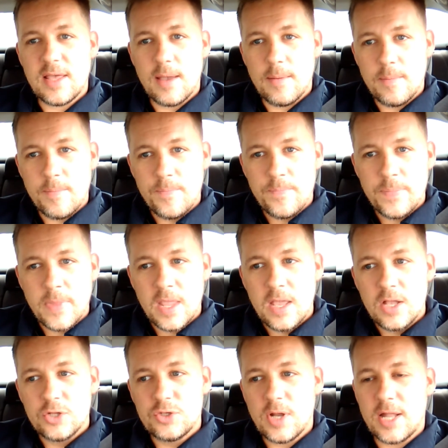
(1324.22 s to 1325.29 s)
them
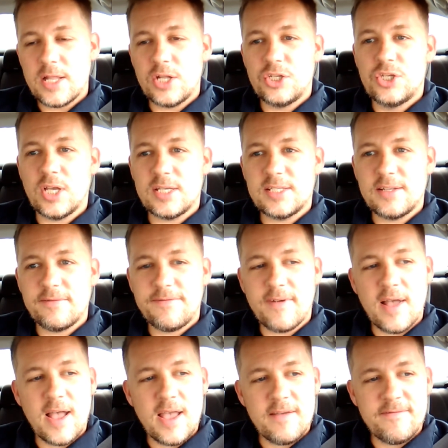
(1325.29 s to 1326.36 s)
trying to
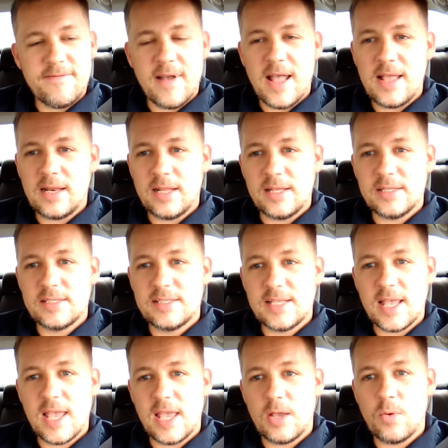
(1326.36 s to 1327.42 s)
justify violence,
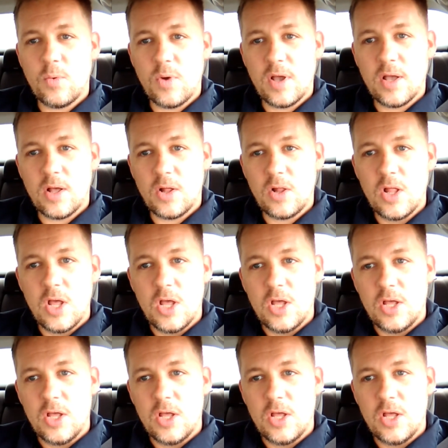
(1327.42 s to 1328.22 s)
saying, "Well,